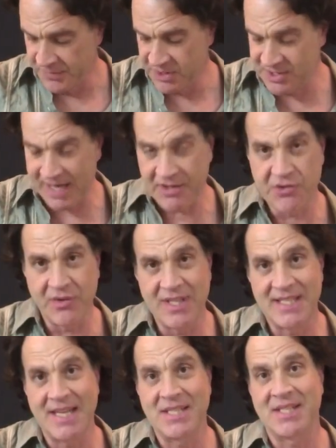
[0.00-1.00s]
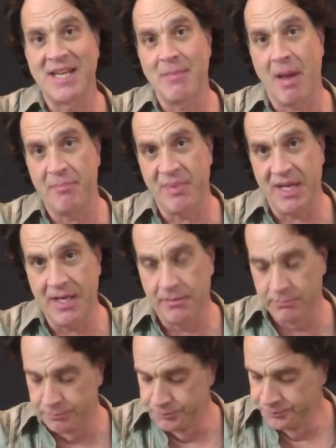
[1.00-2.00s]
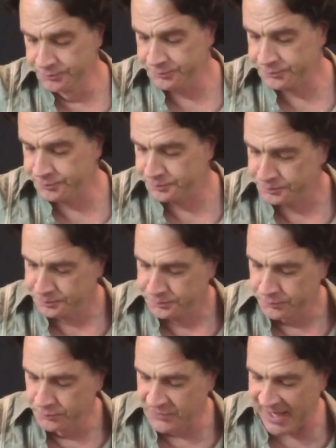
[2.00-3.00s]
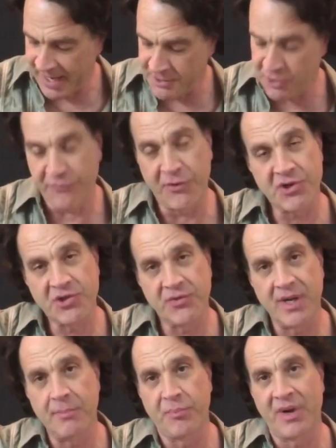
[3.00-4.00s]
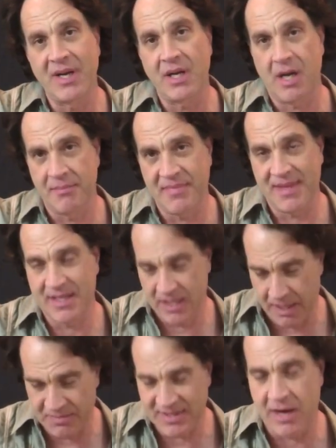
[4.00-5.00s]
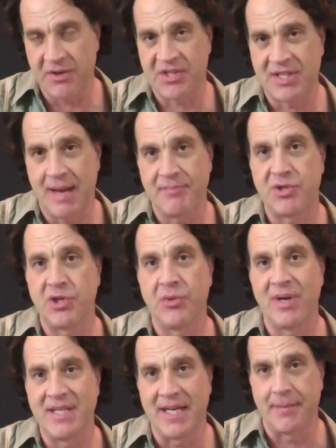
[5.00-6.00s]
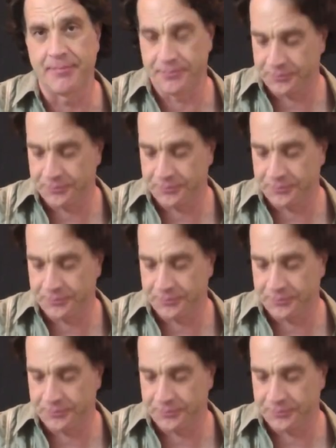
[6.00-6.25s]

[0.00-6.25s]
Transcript: Second string stays the same at B. And your first string comes down a step to a D.